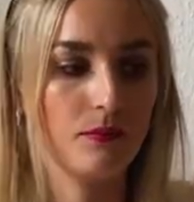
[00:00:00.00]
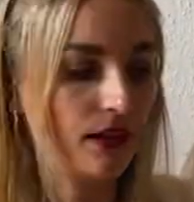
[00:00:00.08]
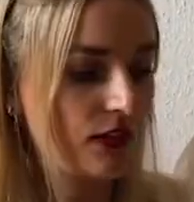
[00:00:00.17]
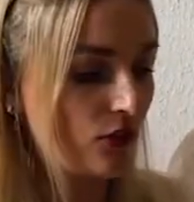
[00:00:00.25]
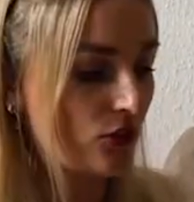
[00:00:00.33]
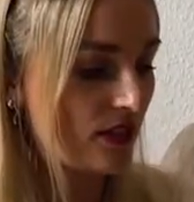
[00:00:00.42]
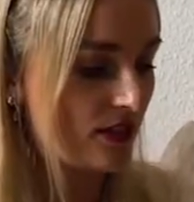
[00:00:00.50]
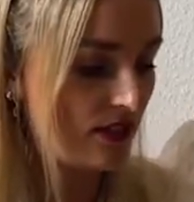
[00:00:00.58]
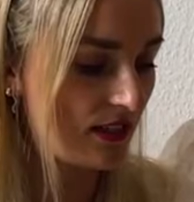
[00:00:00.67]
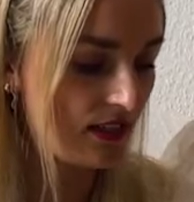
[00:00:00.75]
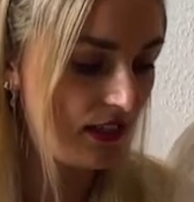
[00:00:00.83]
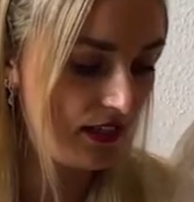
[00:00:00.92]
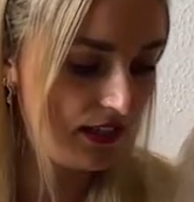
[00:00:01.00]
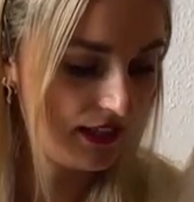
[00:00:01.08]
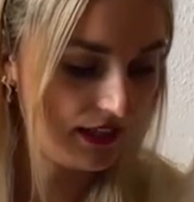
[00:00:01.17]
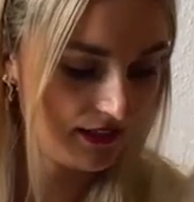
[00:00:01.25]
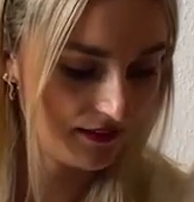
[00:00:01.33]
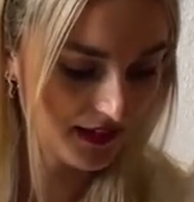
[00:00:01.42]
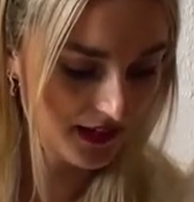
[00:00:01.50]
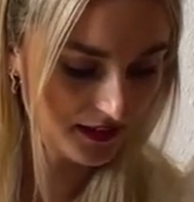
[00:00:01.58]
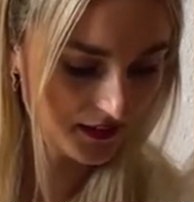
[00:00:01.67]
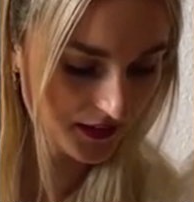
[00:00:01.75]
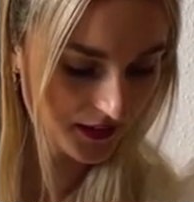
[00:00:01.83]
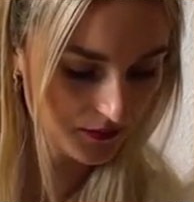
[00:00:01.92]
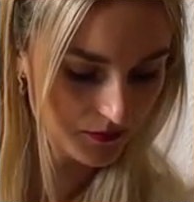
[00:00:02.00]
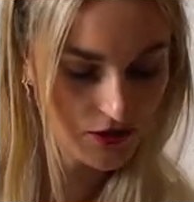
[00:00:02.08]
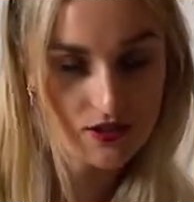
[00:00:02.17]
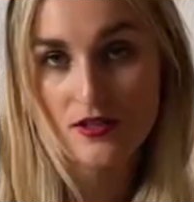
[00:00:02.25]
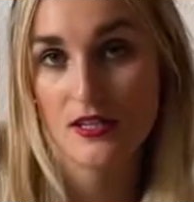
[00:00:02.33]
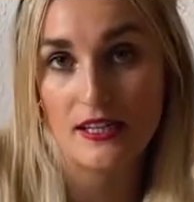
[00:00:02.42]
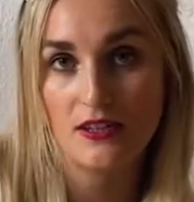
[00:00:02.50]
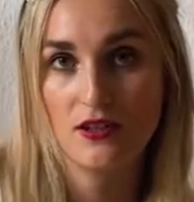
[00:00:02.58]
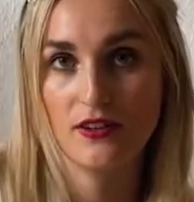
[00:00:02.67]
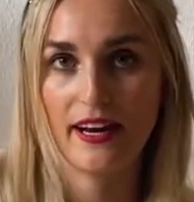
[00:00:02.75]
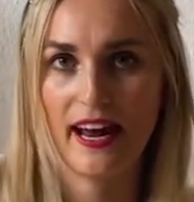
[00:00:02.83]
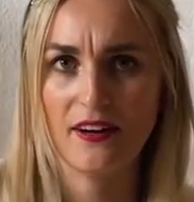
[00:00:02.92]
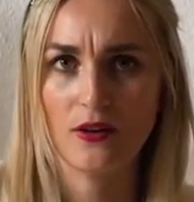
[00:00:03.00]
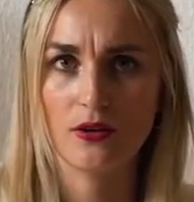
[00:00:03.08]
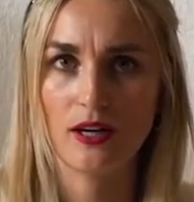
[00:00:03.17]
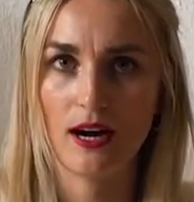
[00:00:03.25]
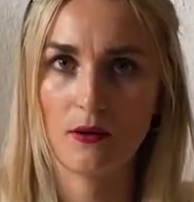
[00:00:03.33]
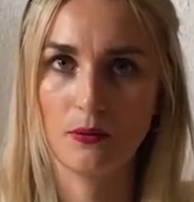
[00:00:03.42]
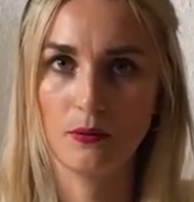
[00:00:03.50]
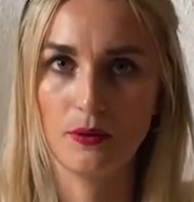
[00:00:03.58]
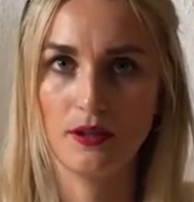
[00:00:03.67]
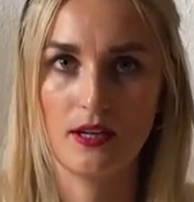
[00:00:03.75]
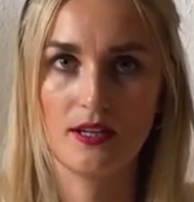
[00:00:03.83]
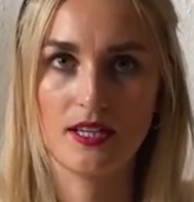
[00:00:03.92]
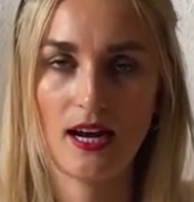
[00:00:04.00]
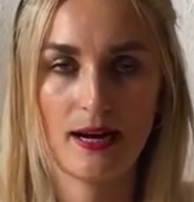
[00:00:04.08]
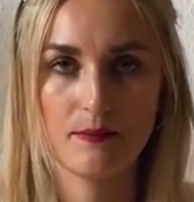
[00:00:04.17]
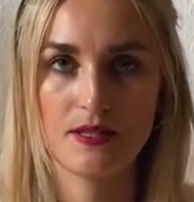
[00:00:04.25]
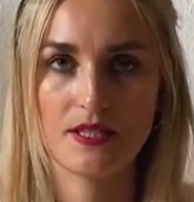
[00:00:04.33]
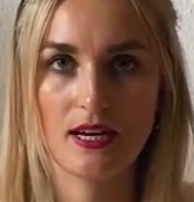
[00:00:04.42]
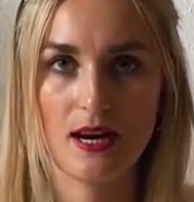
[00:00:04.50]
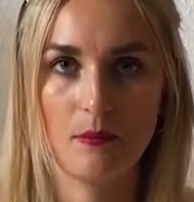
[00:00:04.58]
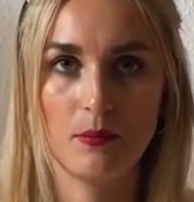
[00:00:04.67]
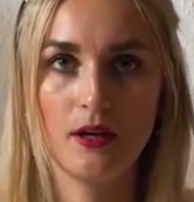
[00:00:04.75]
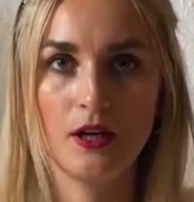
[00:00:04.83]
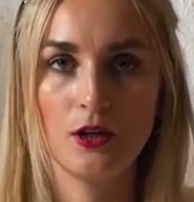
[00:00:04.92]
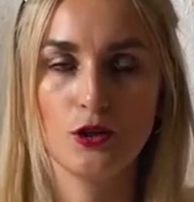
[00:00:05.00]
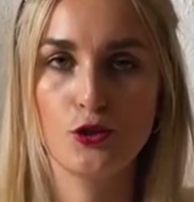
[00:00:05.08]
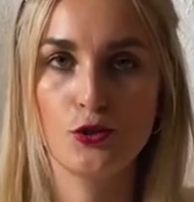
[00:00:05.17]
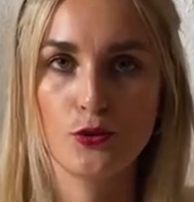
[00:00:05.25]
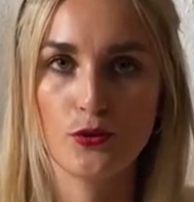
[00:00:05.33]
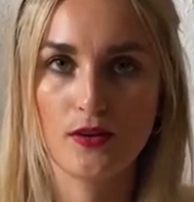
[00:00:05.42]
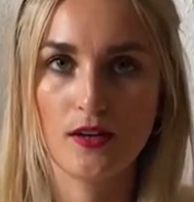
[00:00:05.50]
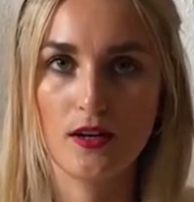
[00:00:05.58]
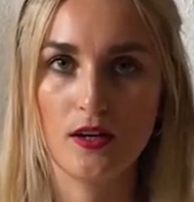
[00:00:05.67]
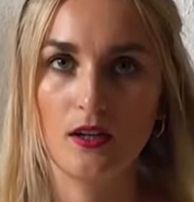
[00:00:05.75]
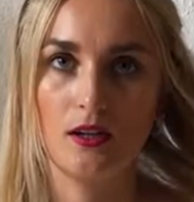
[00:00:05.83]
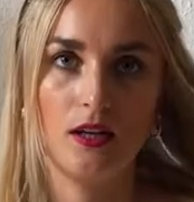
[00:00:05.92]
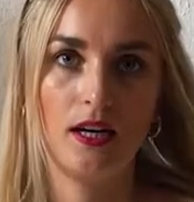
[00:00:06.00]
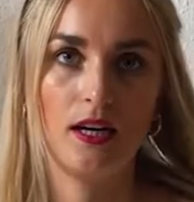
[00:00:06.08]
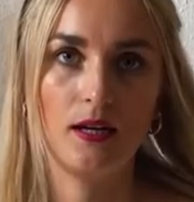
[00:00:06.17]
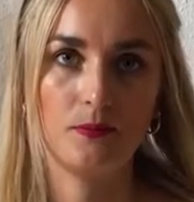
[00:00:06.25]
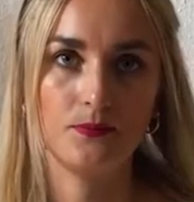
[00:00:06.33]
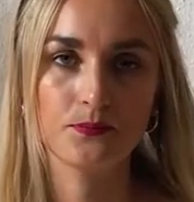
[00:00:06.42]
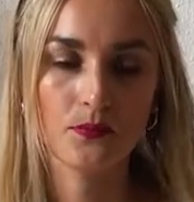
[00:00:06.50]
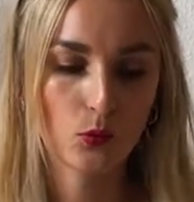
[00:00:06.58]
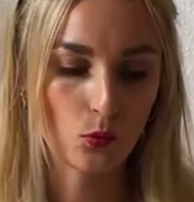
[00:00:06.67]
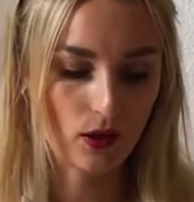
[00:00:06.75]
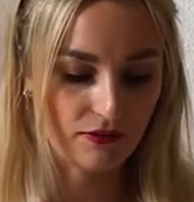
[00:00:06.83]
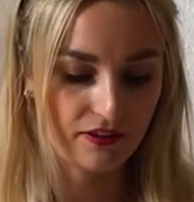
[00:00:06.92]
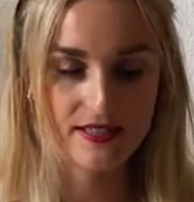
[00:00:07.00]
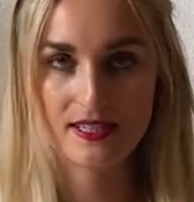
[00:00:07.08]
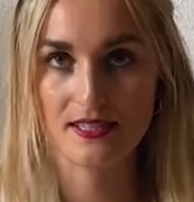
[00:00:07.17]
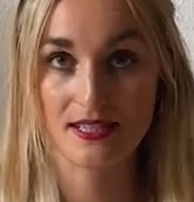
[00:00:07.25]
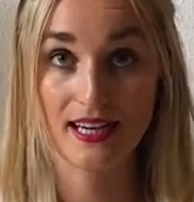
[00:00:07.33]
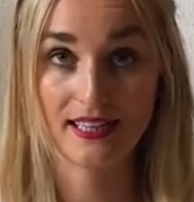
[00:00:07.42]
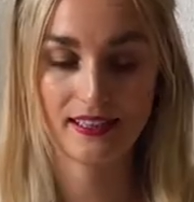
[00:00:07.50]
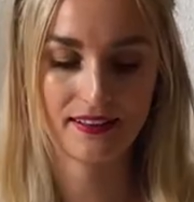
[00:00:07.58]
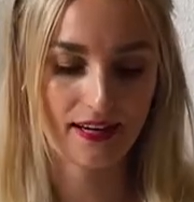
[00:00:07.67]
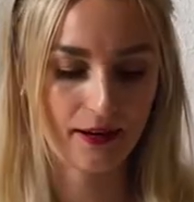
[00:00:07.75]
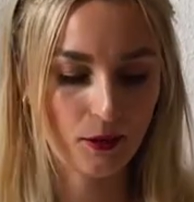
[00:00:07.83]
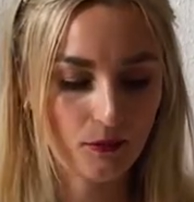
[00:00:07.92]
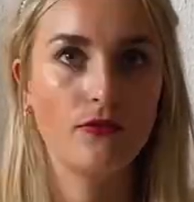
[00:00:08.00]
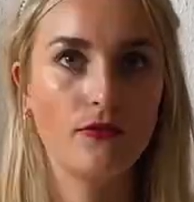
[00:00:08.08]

interested in that, just stick to the end, or I will put a timestamp to the what fits inside in there.